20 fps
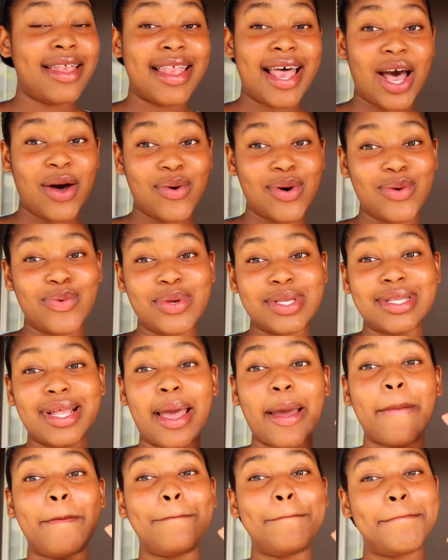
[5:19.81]
That one was
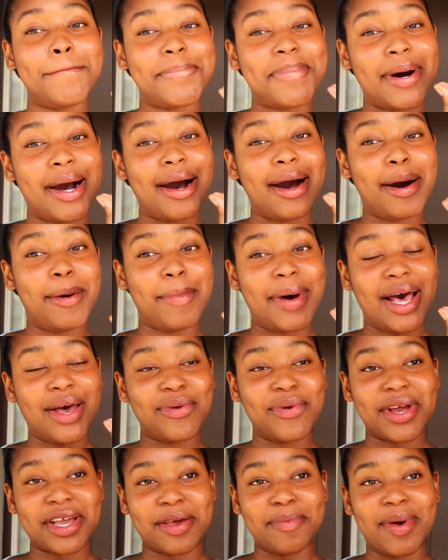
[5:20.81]
like bomb.
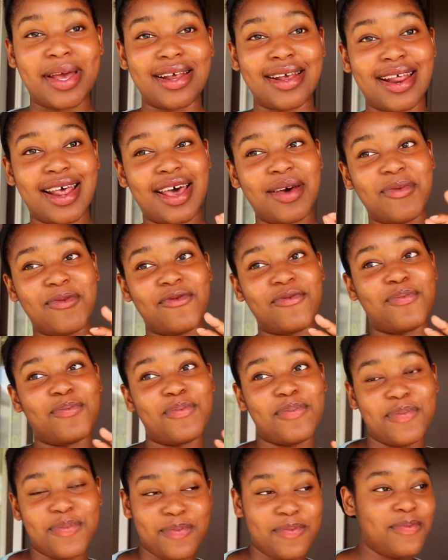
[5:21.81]
I'd recommend it. I'm,
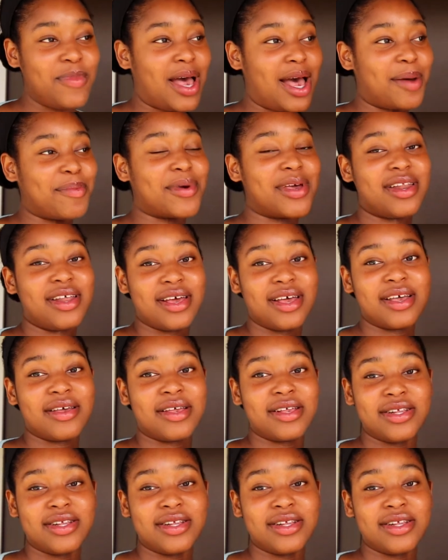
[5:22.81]
I'm gonna